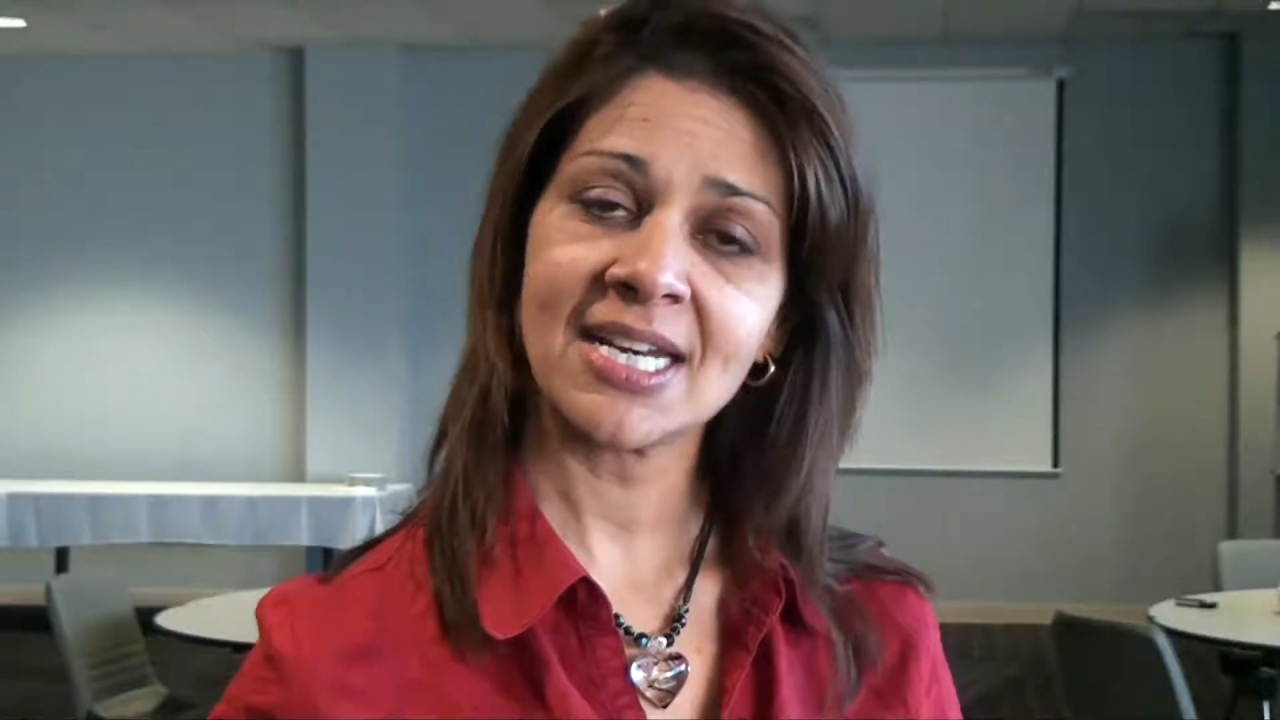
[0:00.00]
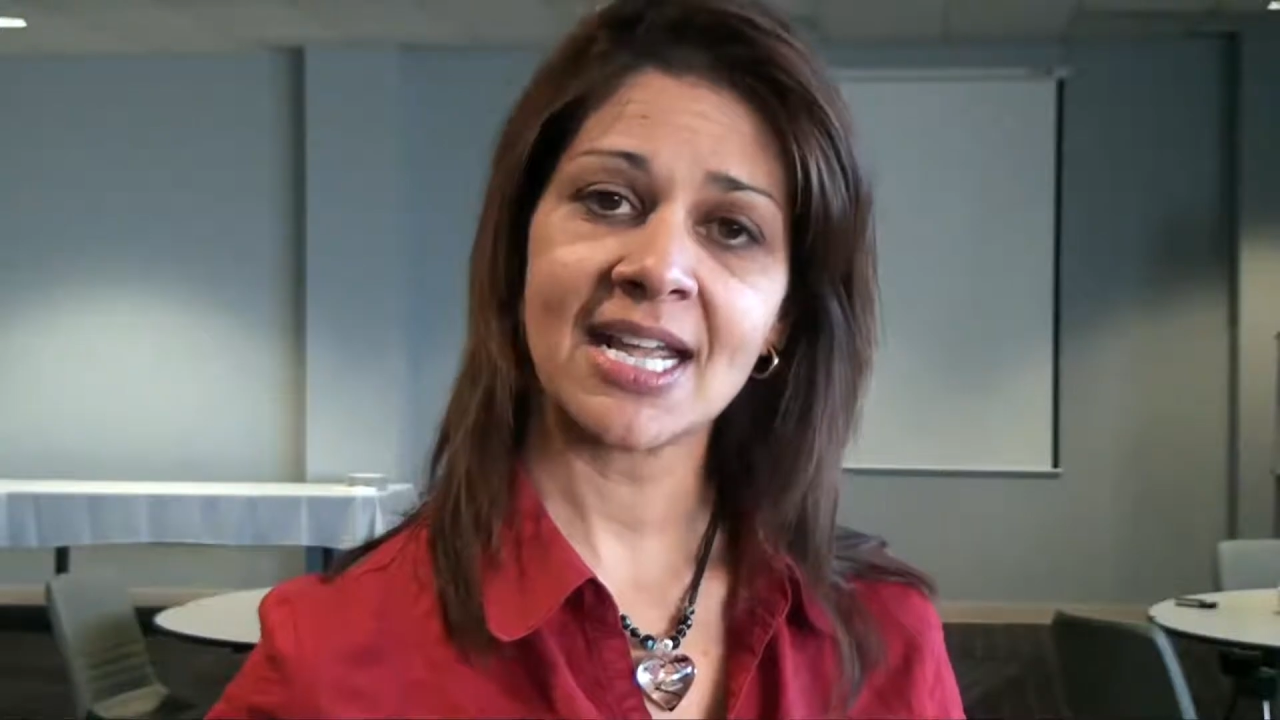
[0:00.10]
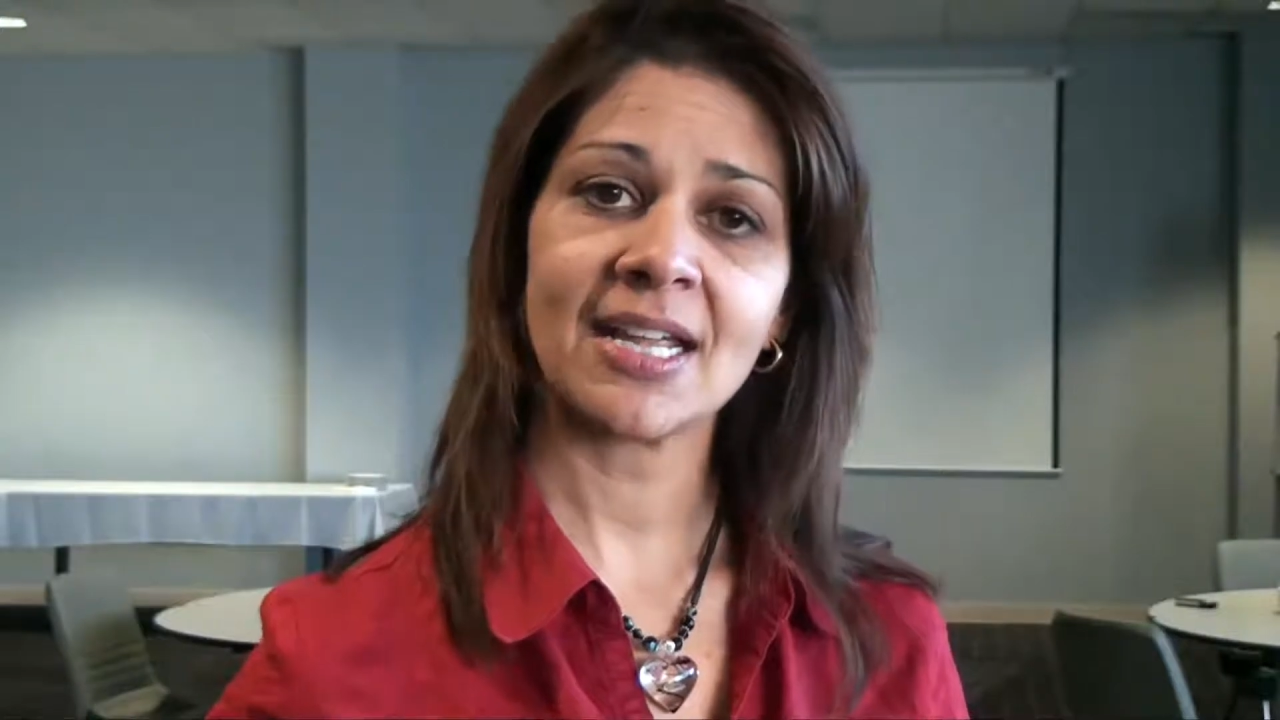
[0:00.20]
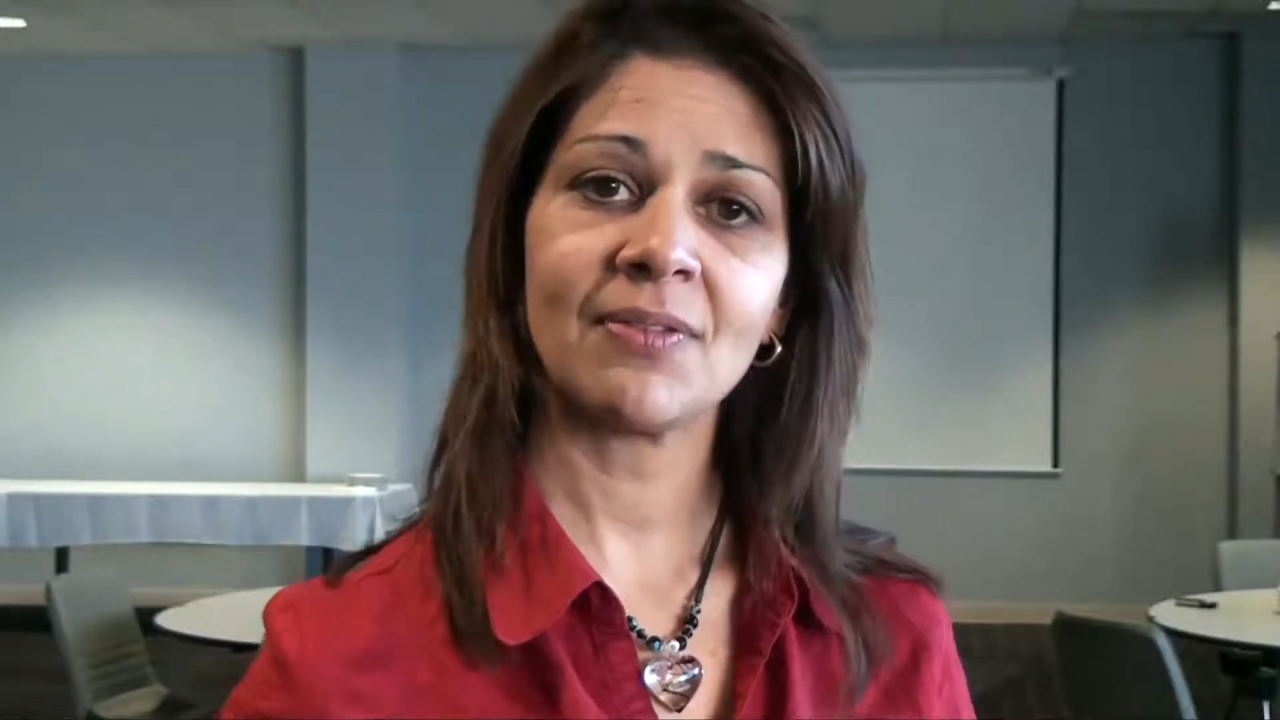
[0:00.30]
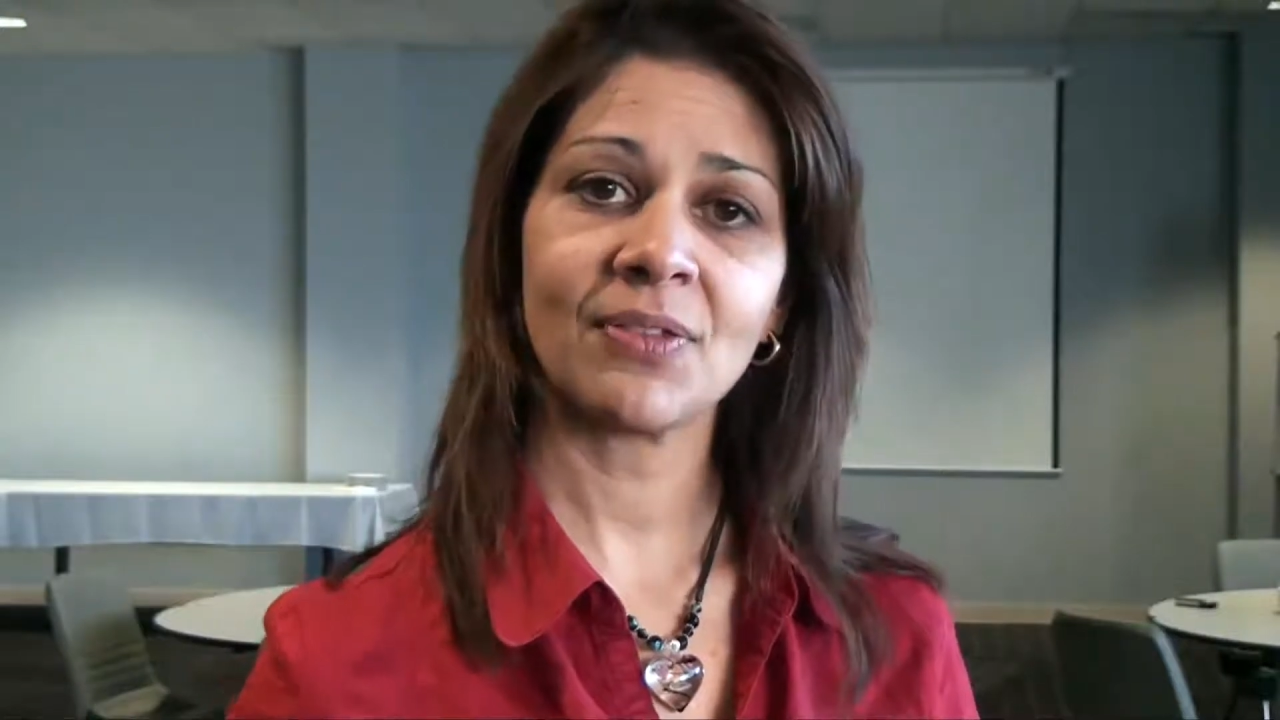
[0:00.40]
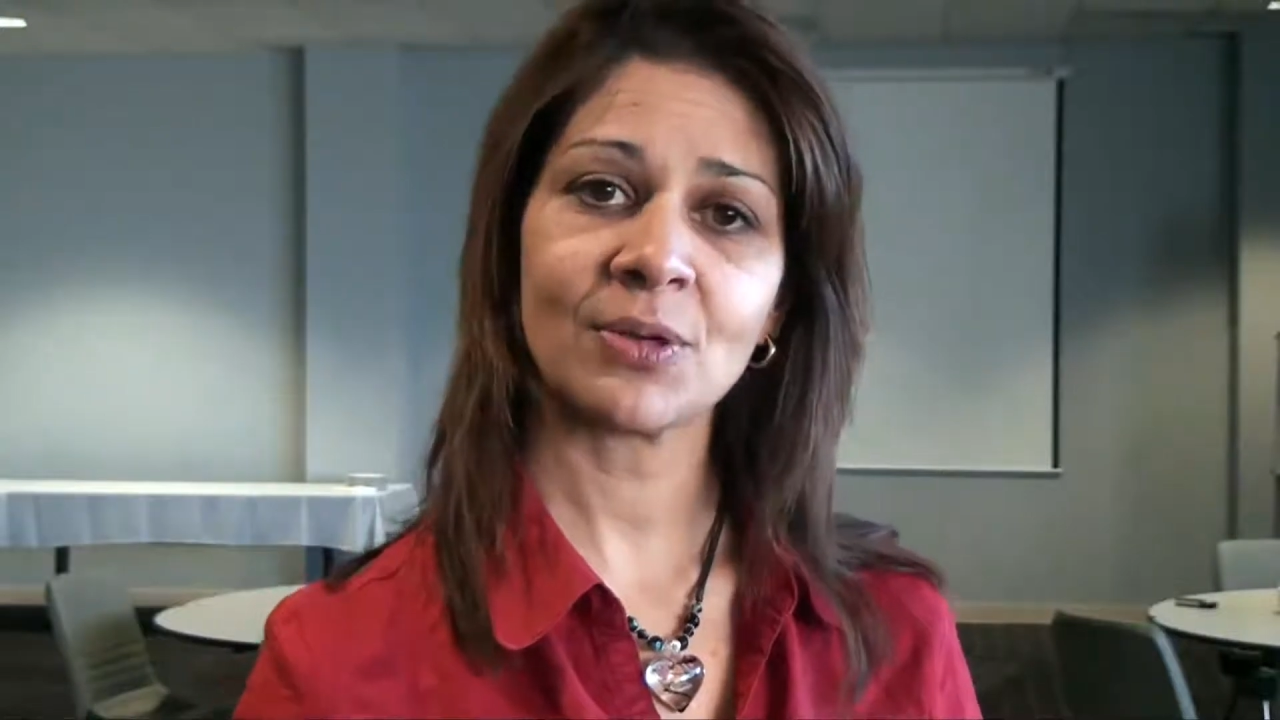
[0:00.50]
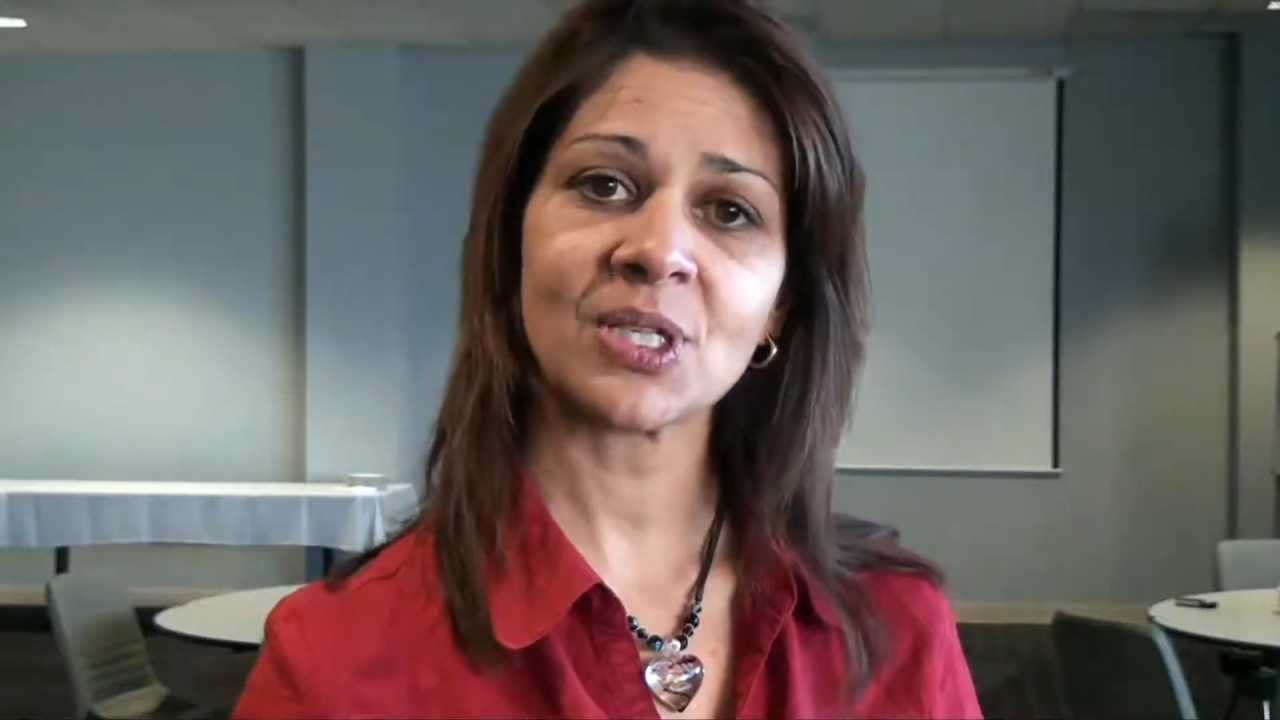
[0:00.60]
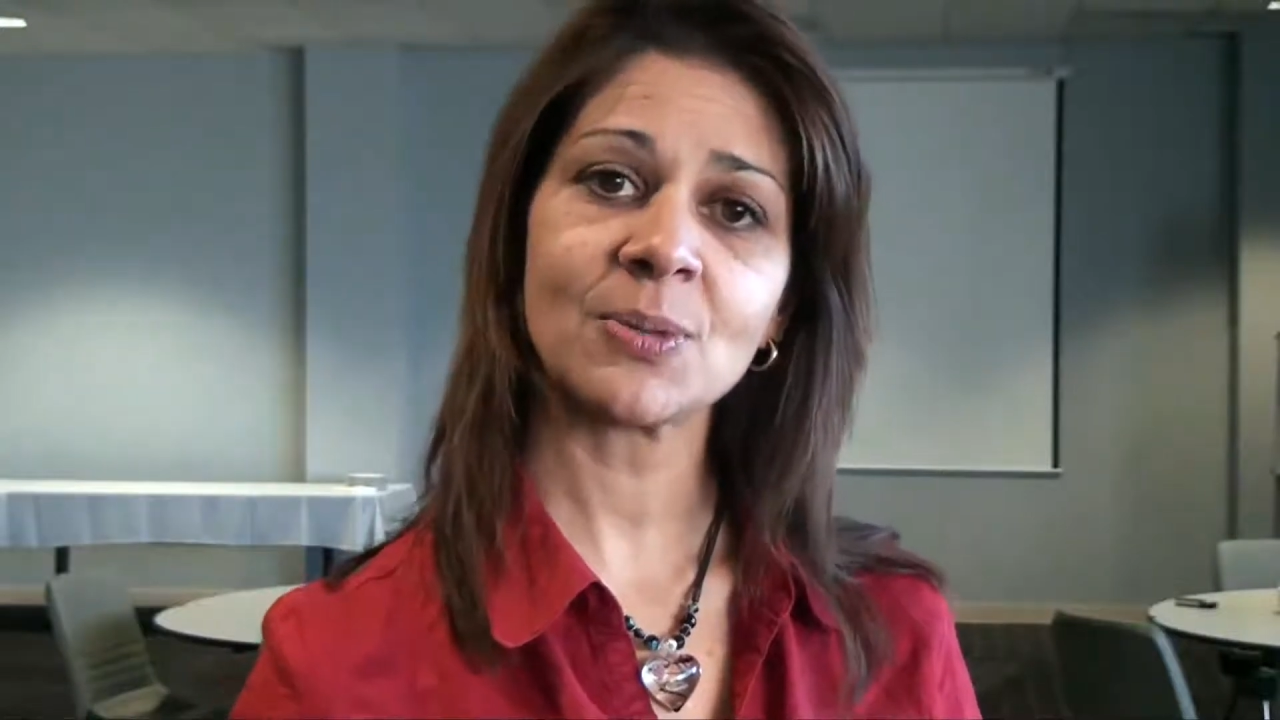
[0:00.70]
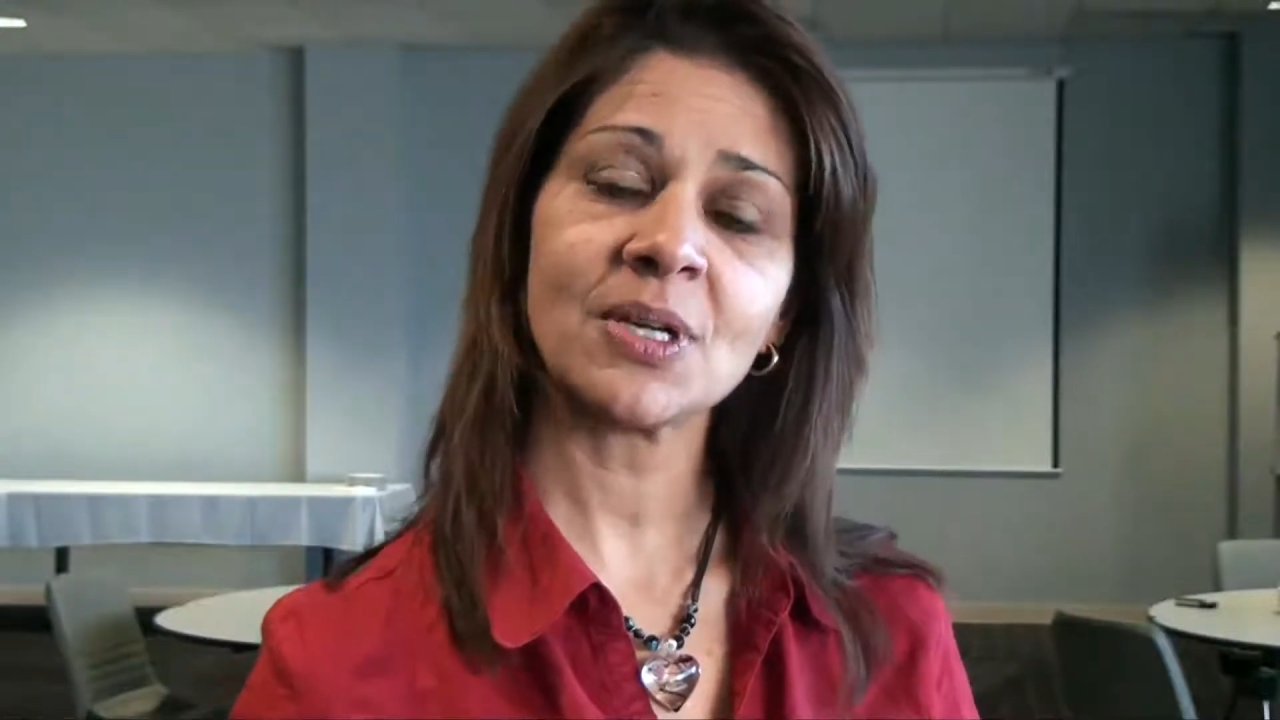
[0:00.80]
negative thoughts,